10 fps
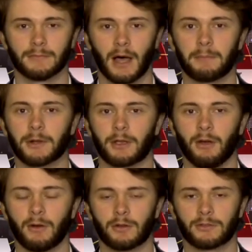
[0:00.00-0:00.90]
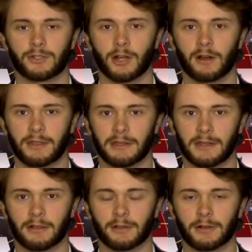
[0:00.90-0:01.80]
I'm your co host, Jonathan
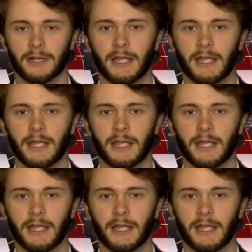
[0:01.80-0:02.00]
Dingler,